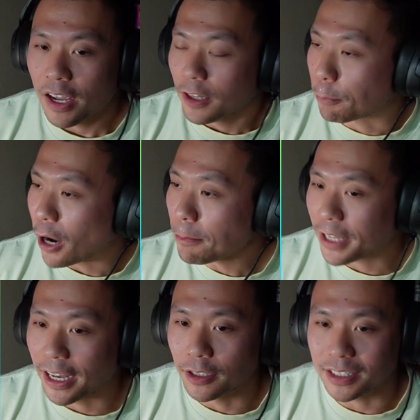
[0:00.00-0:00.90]
The prompt
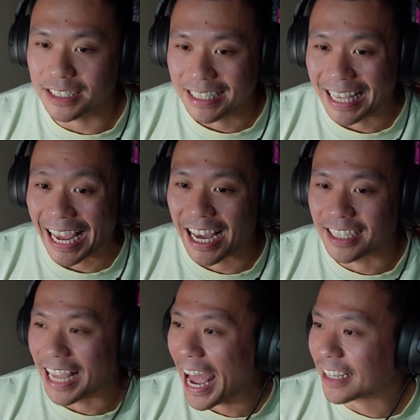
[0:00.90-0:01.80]
tells AI
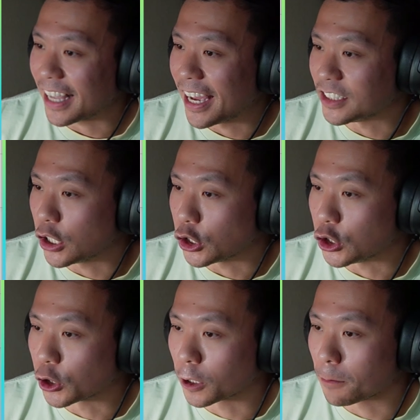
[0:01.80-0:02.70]
to act as
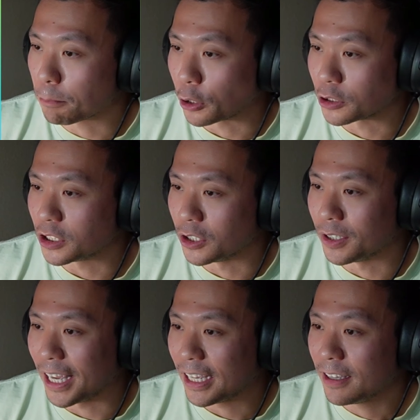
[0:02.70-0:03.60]
your personal